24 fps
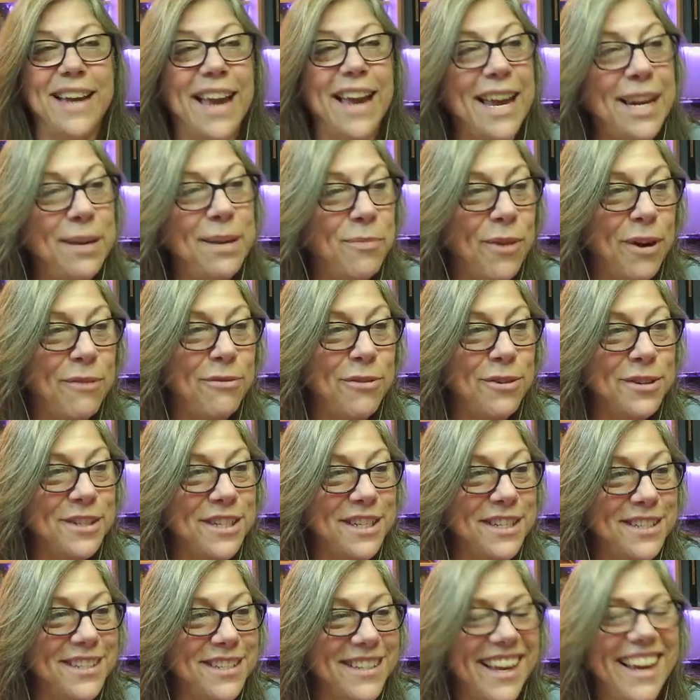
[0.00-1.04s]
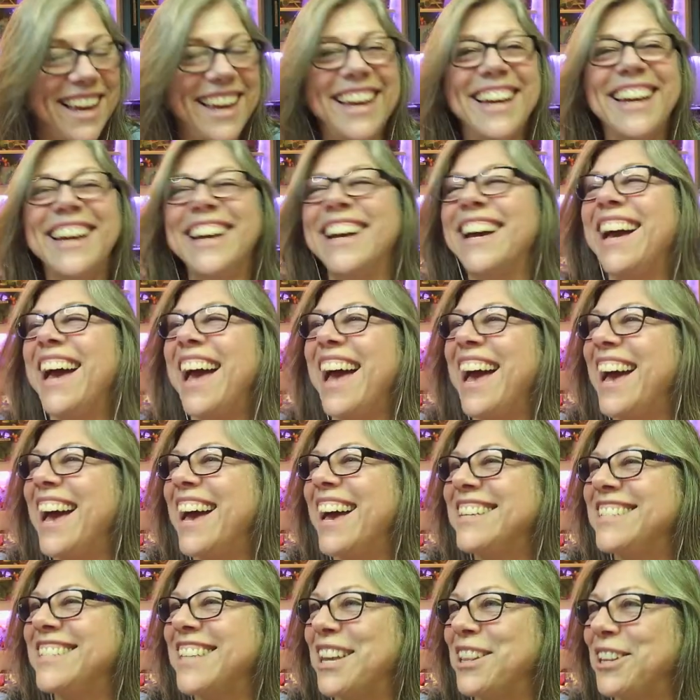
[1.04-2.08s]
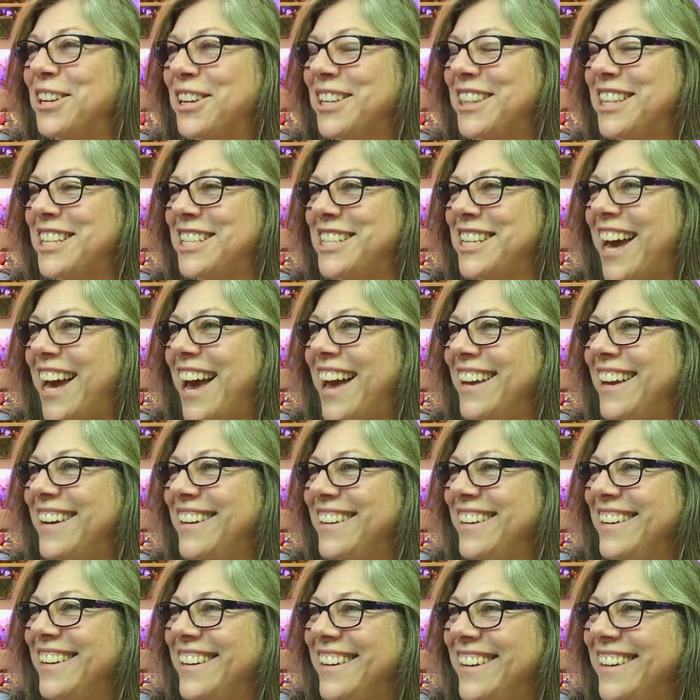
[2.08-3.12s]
Any preferences? As I look at the chat.